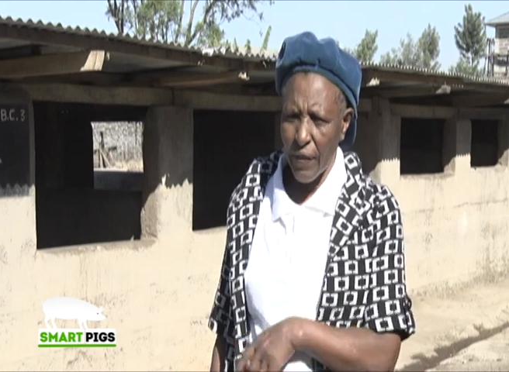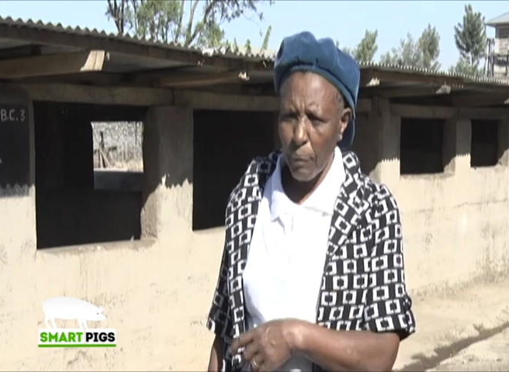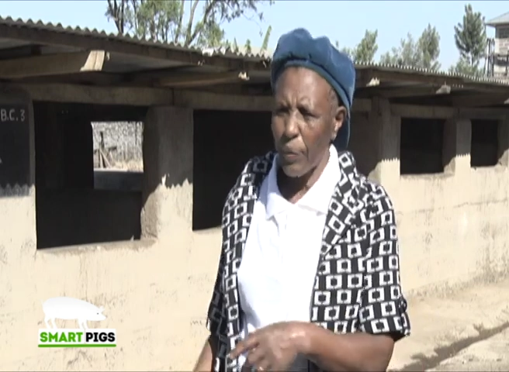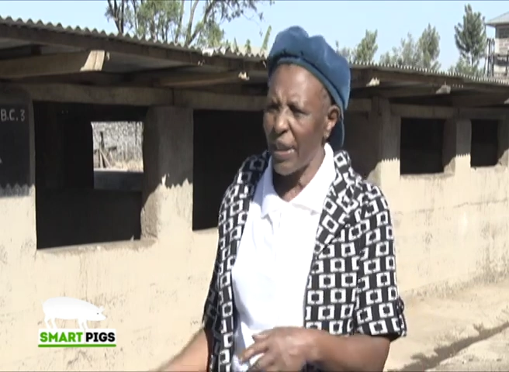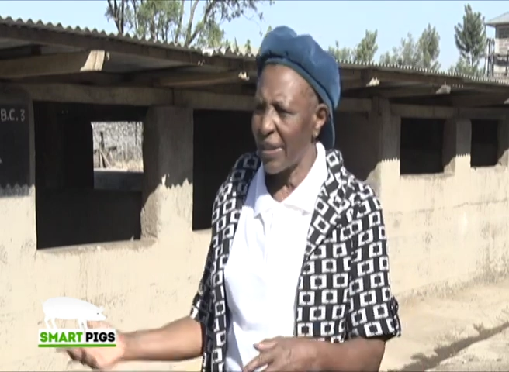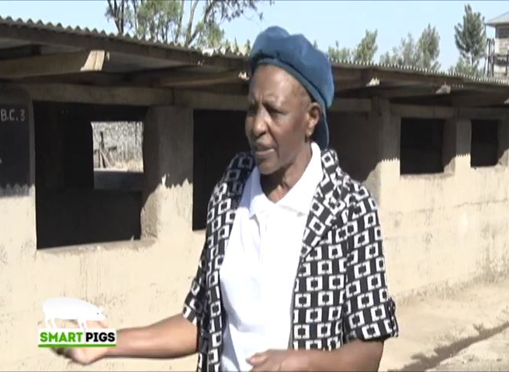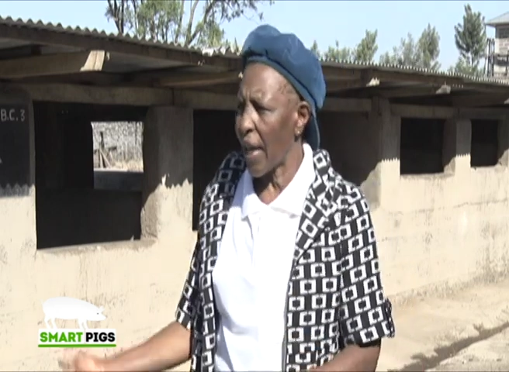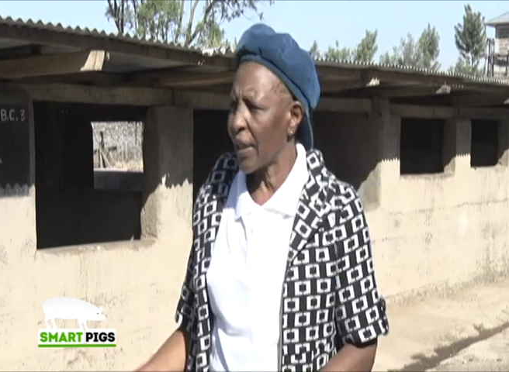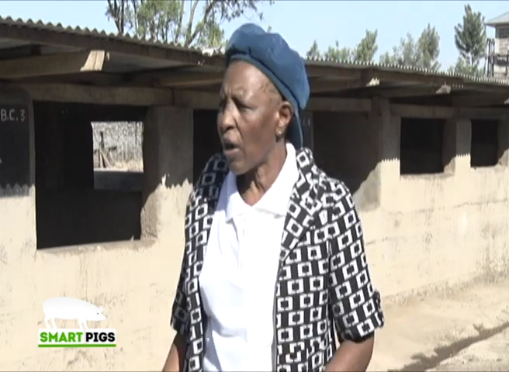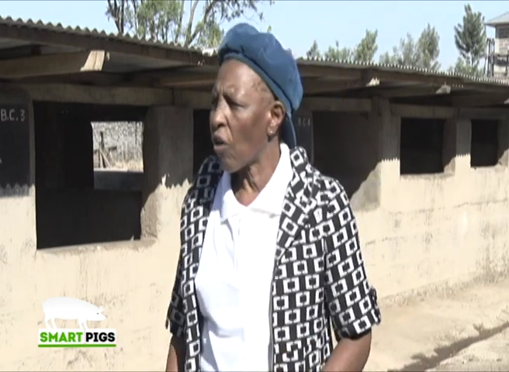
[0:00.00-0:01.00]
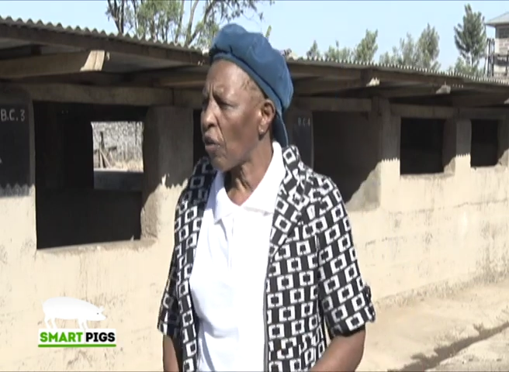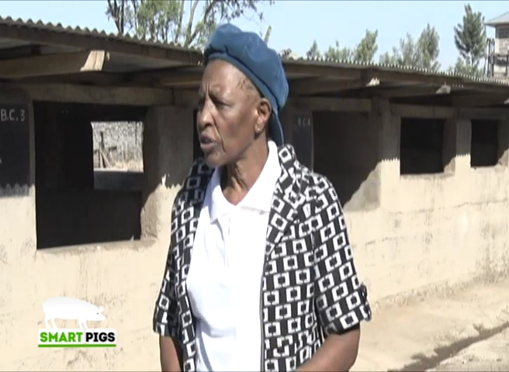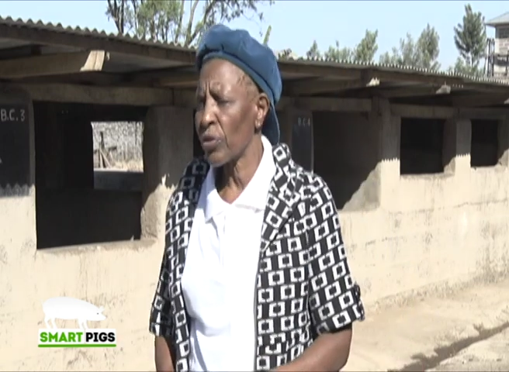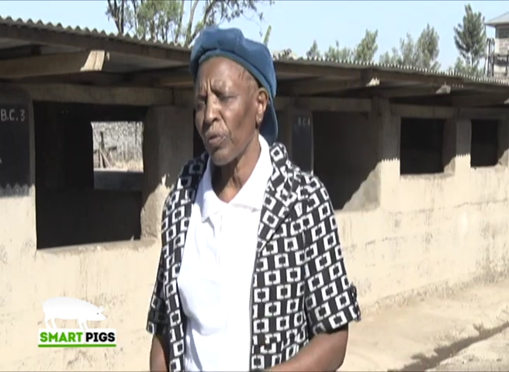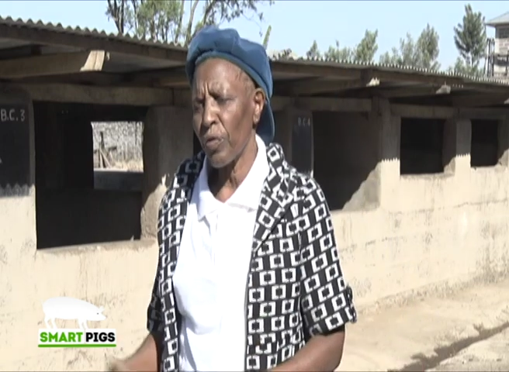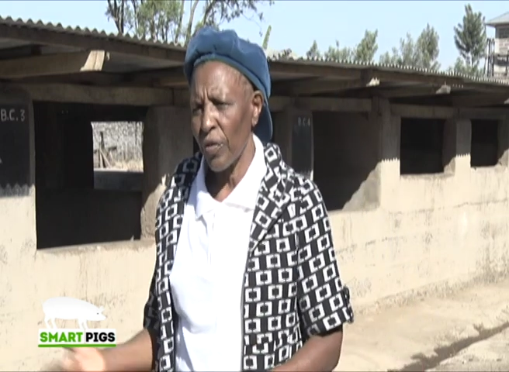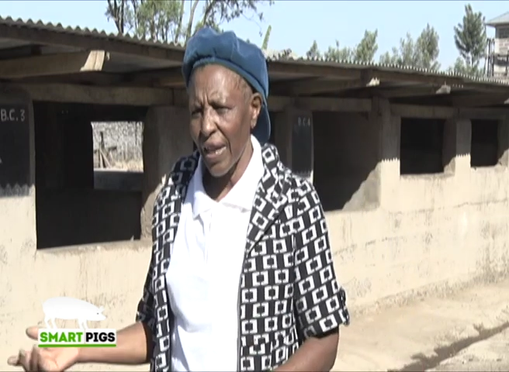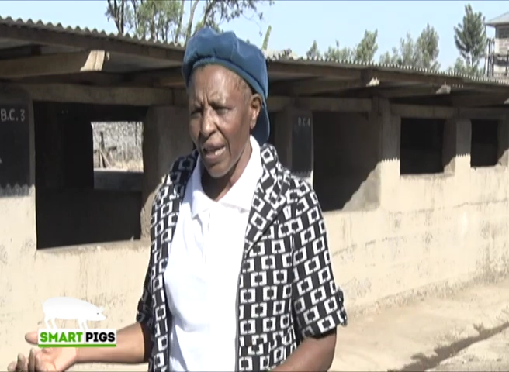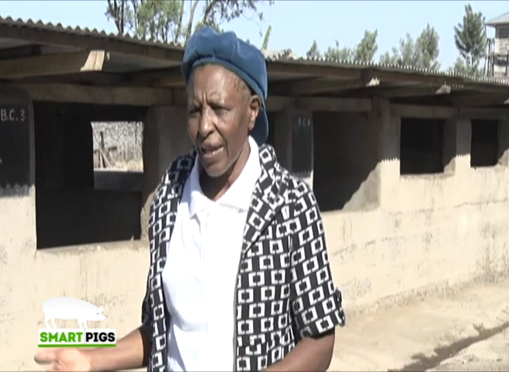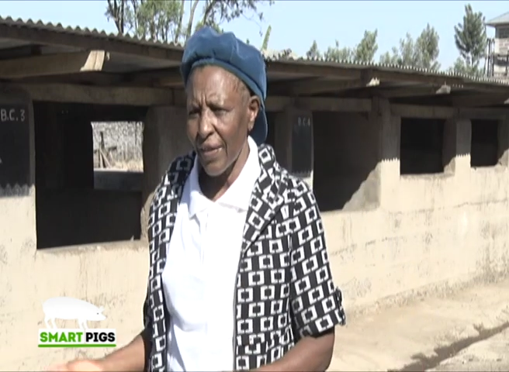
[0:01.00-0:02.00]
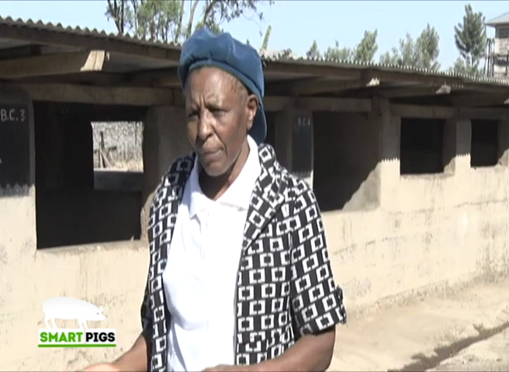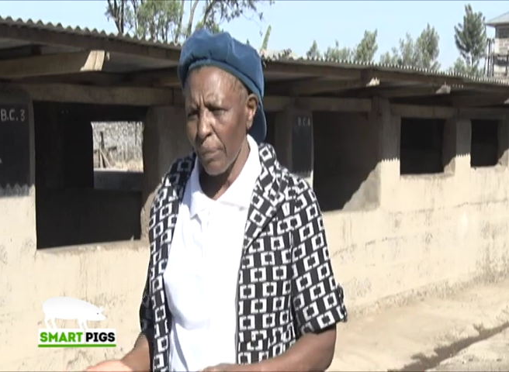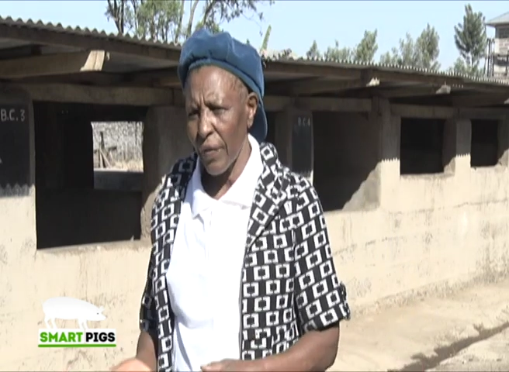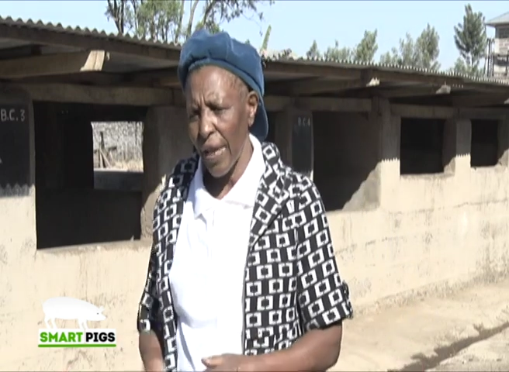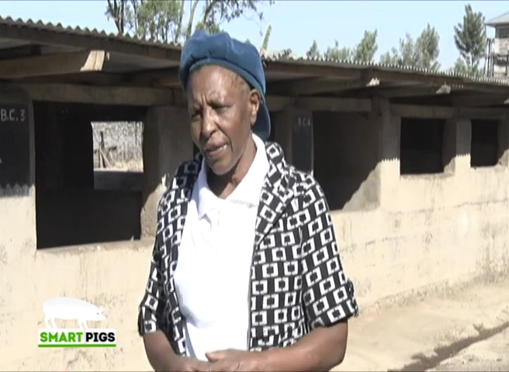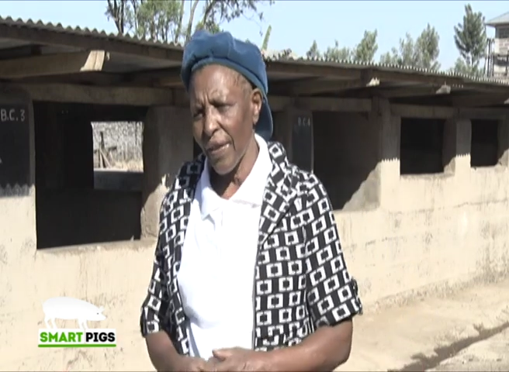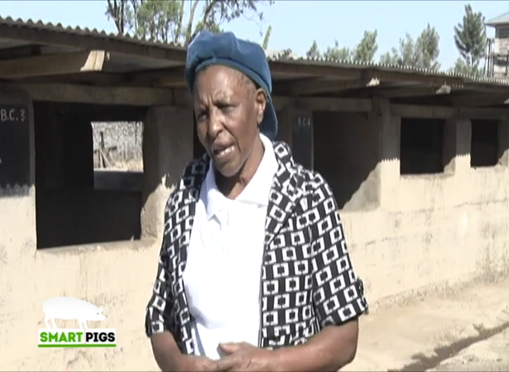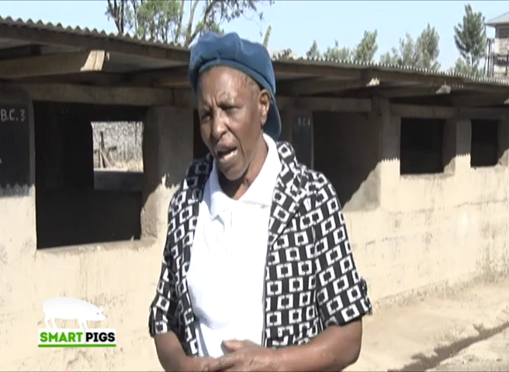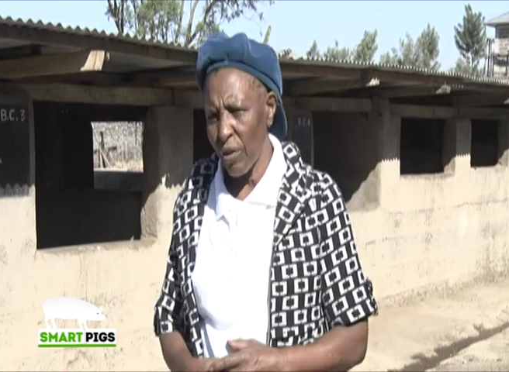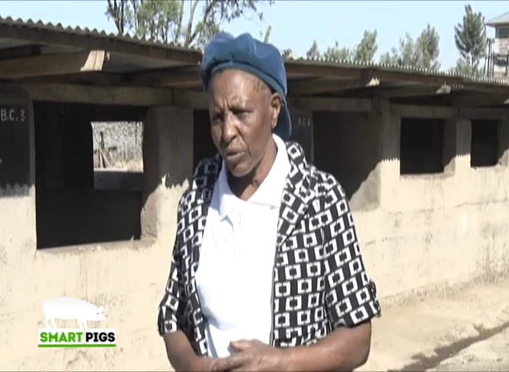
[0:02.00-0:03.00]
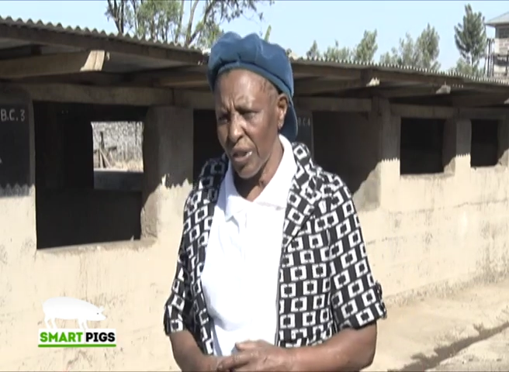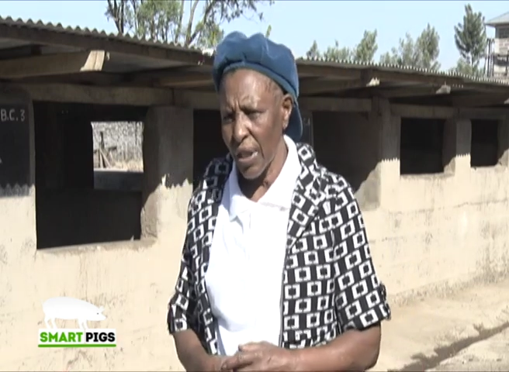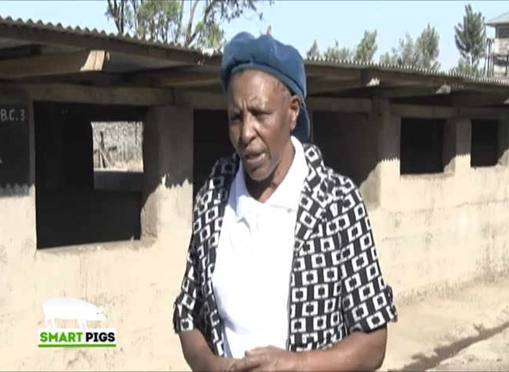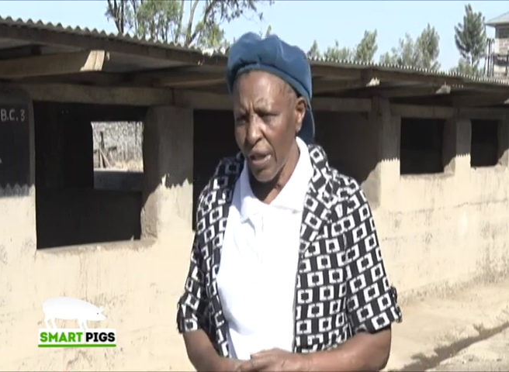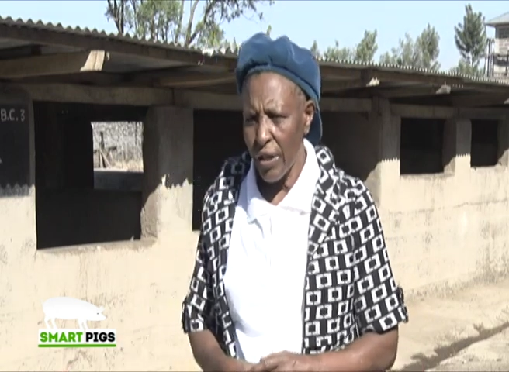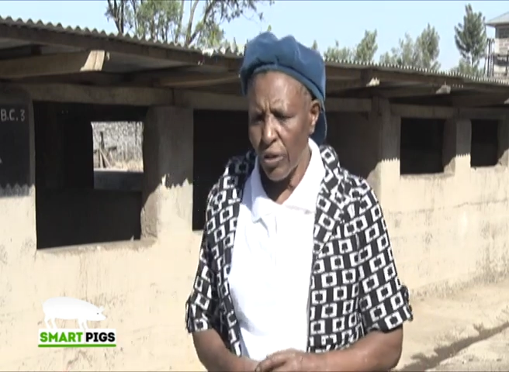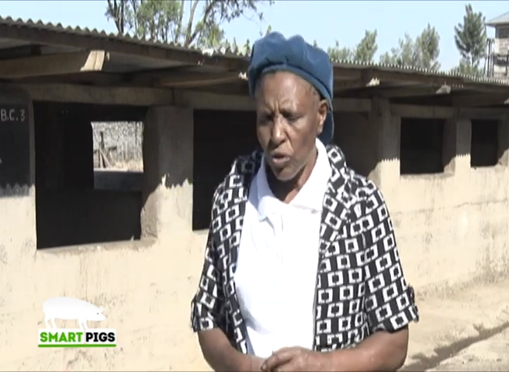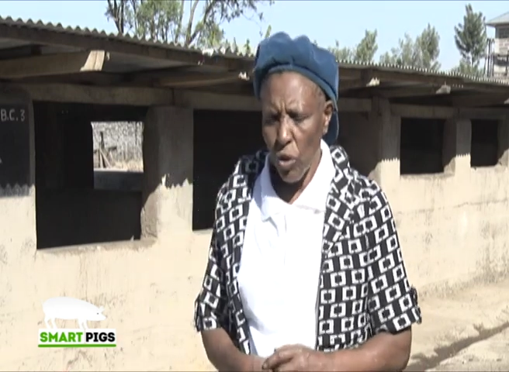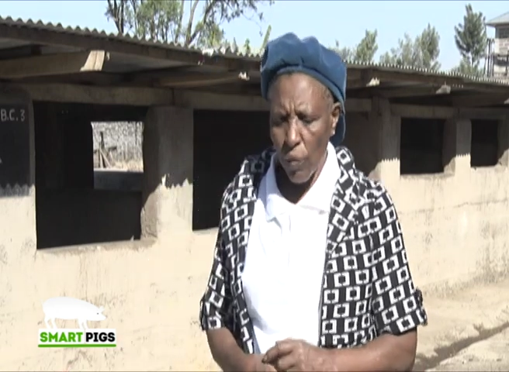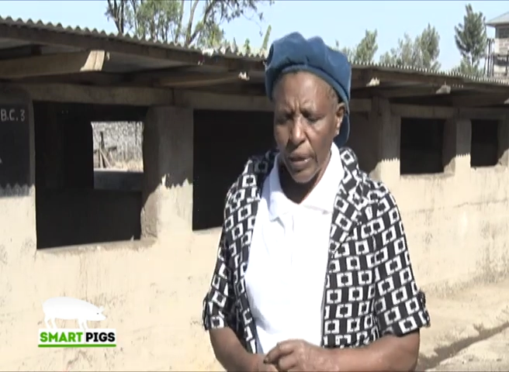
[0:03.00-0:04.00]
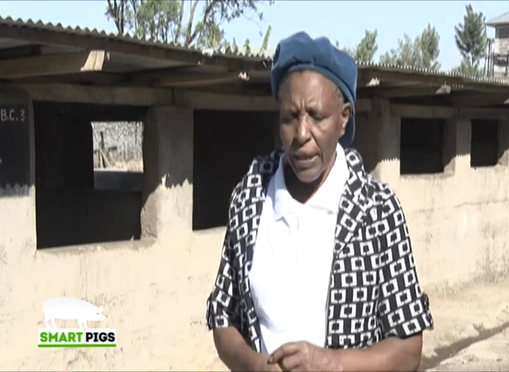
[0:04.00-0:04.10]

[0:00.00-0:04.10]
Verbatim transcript: the pigs and also for the, the, the, the cows. So we